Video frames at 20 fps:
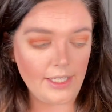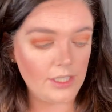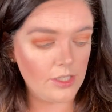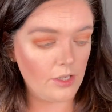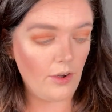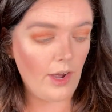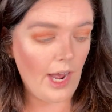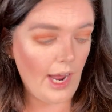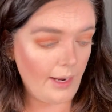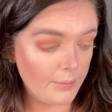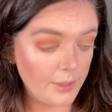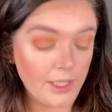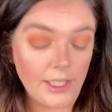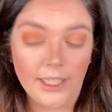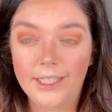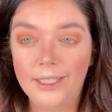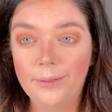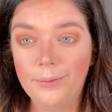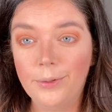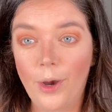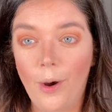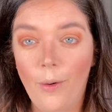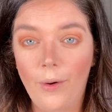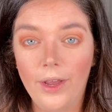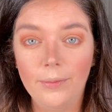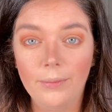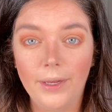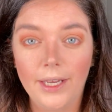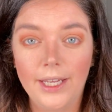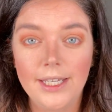so I'm gonna keep
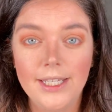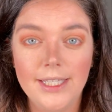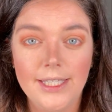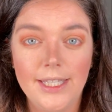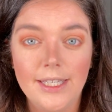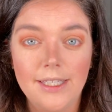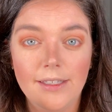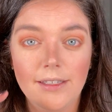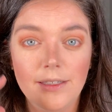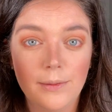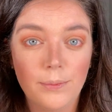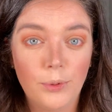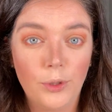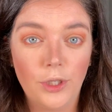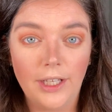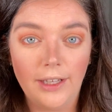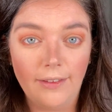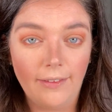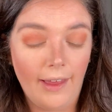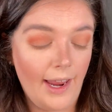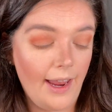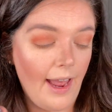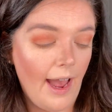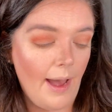going because this is pretty light